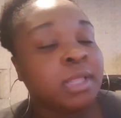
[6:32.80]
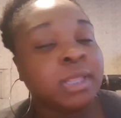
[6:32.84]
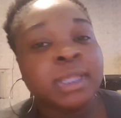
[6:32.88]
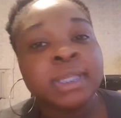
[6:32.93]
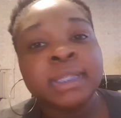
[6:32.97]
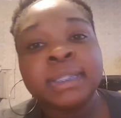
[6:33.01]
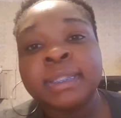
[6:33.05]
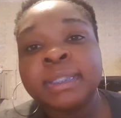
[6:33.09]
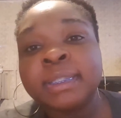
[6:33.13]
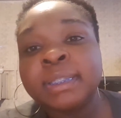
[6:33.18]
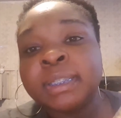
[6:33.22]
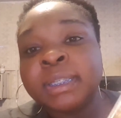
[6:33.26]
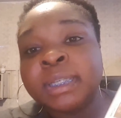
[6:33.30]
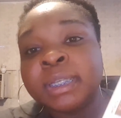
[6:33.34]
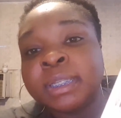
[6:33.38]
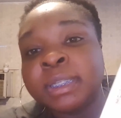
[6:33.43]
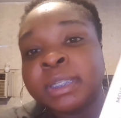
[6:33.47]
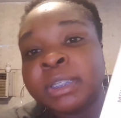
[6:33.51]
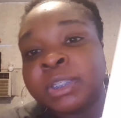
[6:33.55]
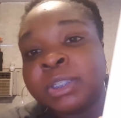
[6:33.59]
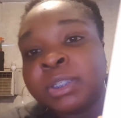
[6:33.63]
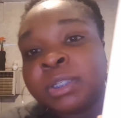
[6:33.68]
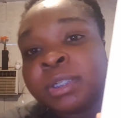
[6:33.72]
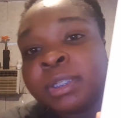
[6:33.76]
This is the
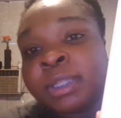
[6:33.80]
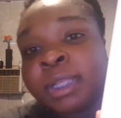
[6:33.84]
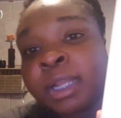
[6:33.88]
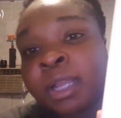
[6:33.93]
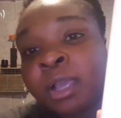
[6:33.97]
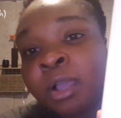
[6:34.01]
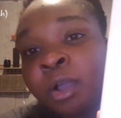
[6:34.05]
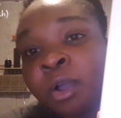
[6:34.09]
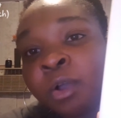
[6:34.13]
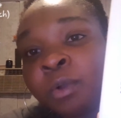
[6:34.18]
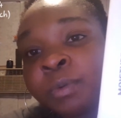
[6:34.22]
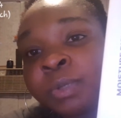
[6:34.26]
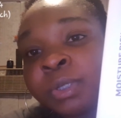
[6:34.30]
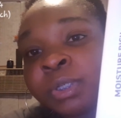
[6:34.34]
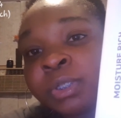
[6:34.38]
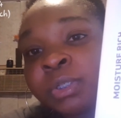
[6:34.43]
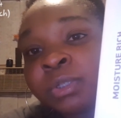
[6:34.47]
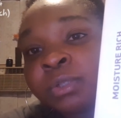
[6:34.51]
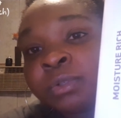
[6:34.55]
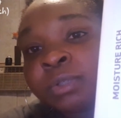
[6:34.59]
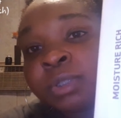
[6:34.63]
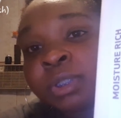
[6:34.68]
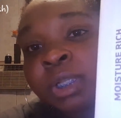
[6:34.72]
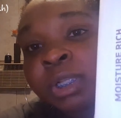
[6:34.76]
conditioner that I always
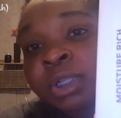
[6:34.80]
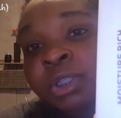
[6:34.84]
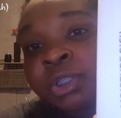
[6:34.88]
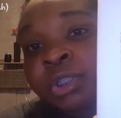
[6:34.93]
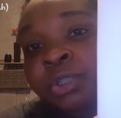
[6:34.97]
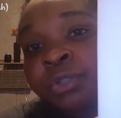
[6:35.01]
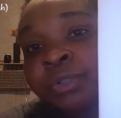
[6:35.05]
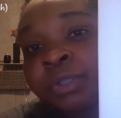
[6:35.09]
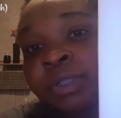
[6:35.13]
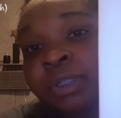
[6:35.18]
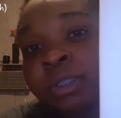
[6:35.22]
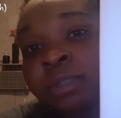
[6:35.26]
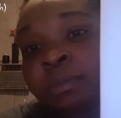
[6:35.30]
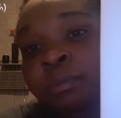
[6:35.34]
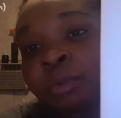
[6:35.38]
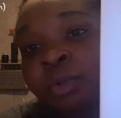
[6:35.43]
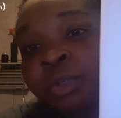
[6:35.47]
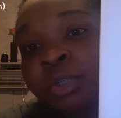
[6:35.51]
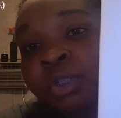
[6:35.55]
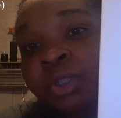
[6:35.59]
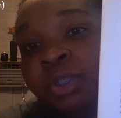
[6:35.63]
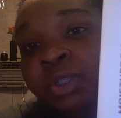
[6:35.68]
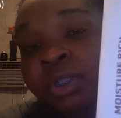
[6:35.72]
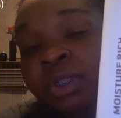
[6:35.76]
use, Luxurious
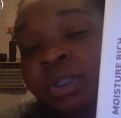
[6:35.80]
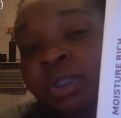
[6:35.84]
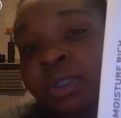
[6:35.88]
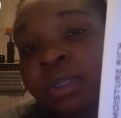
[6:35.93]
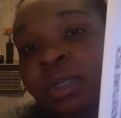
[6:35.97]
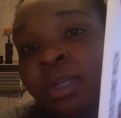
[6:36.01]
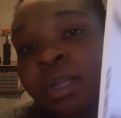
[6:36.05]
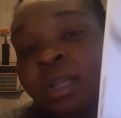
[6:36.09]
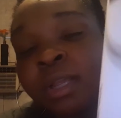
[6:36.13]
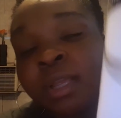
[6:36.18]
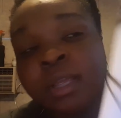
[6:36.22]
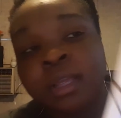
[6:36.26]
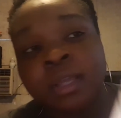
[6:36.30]
Moisture.